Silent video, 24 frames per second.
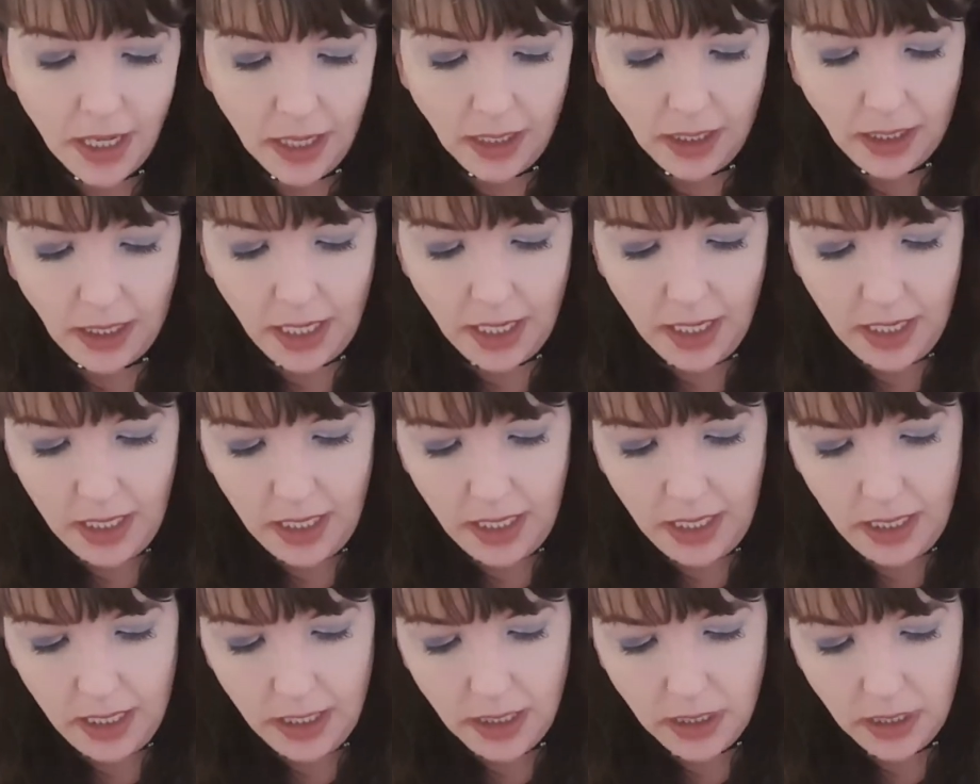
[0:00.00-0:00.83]
Get
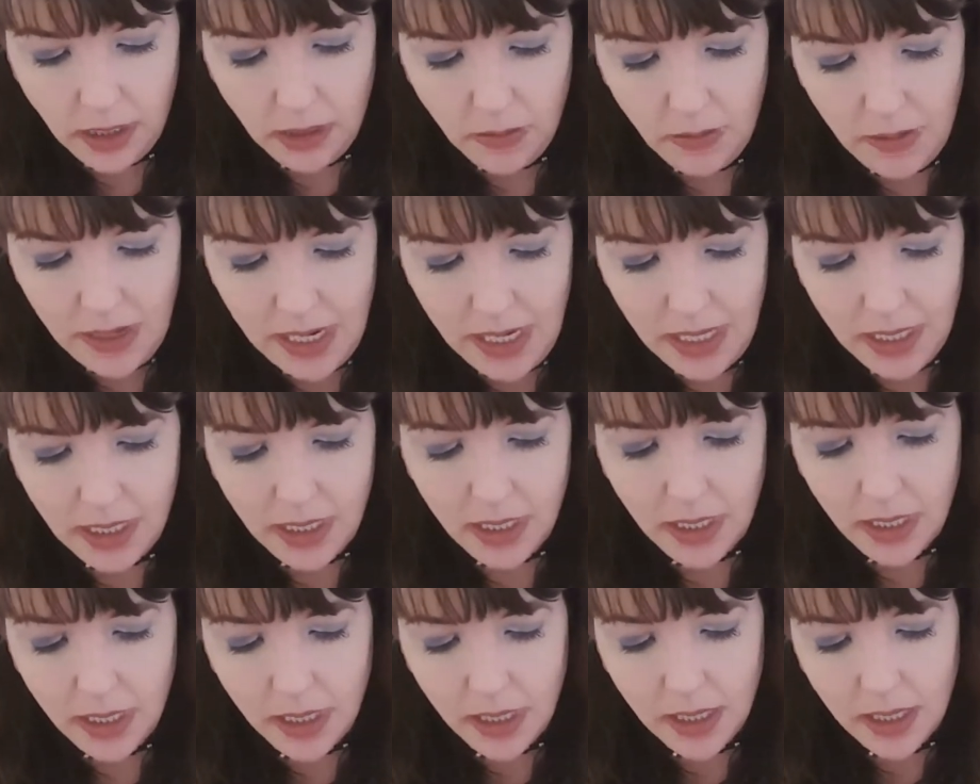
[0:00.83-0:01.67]
into it.
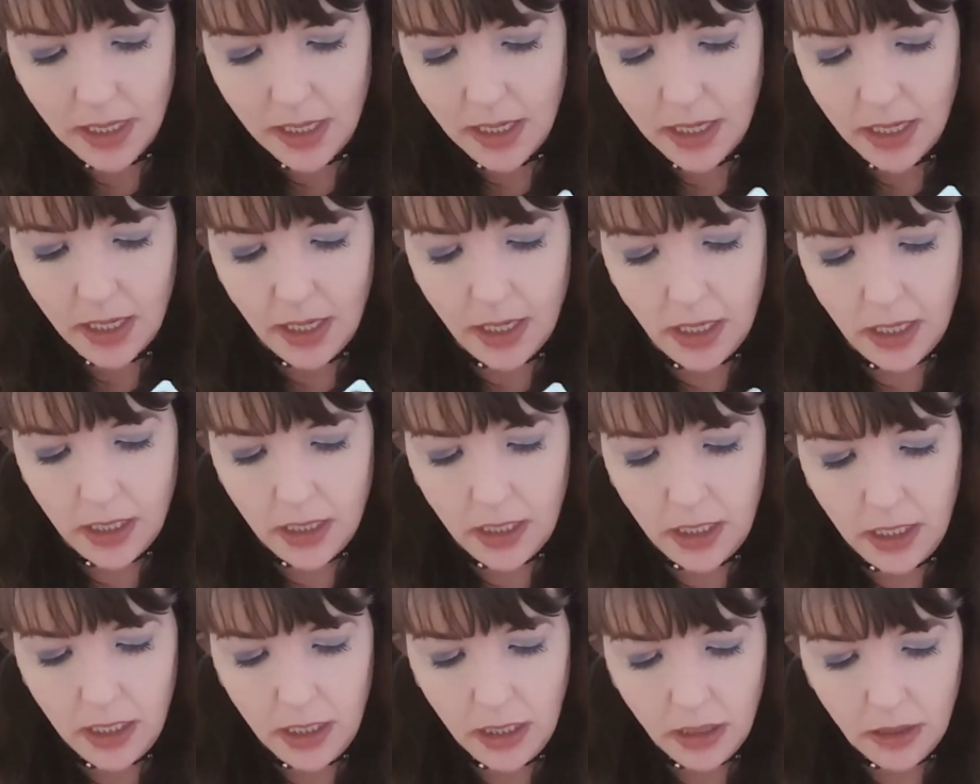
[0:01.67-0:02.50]

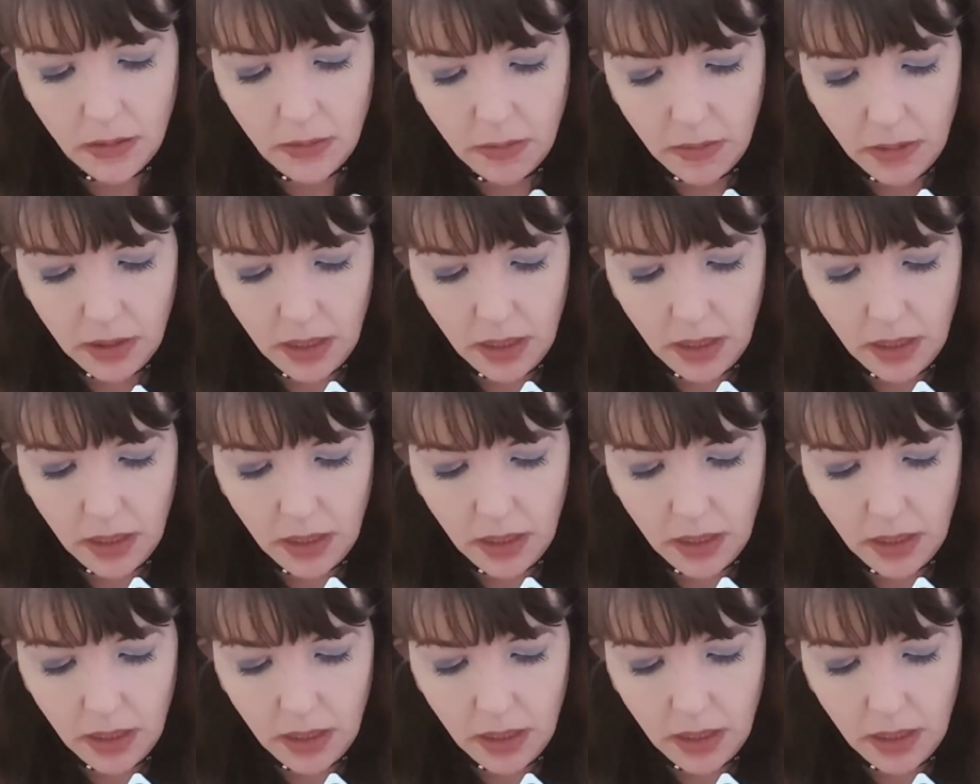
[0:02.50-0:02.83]
They don't